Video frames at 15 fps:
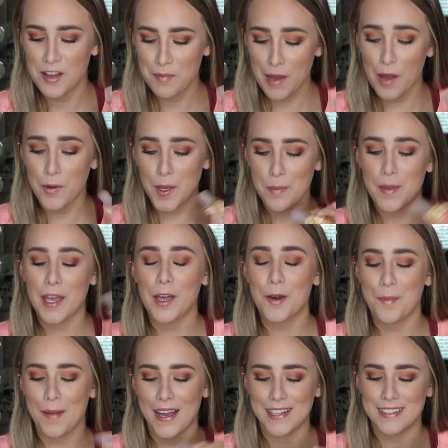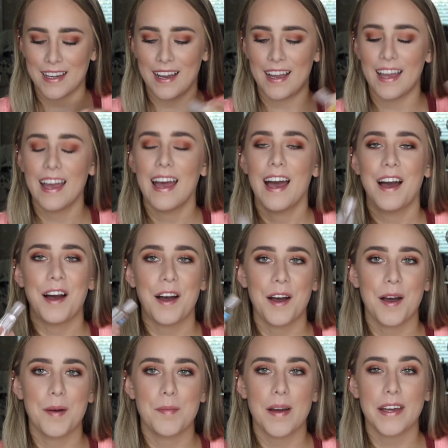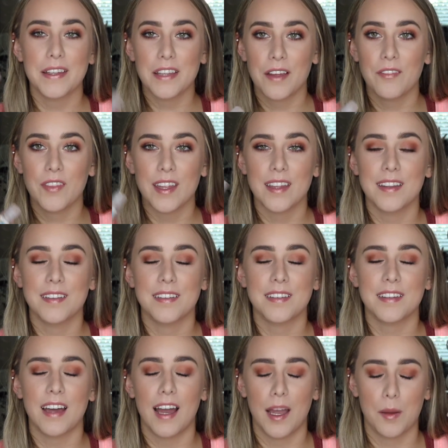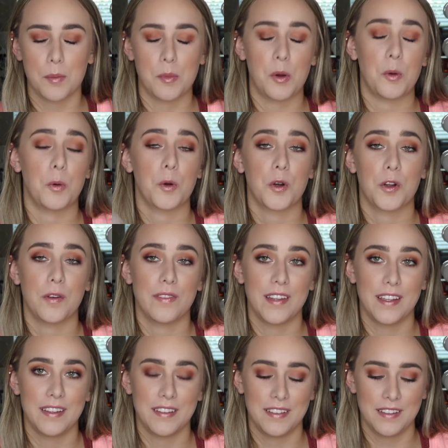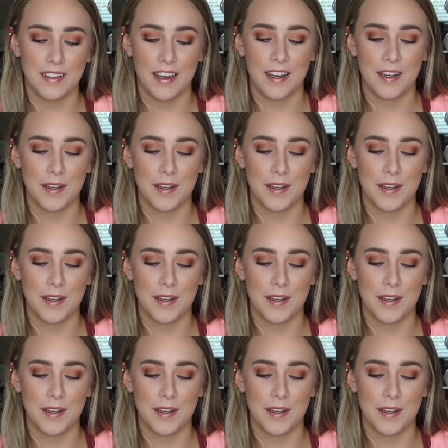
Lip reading: Maui Mango Mai Tai. I love these. I'm a hoarder of these.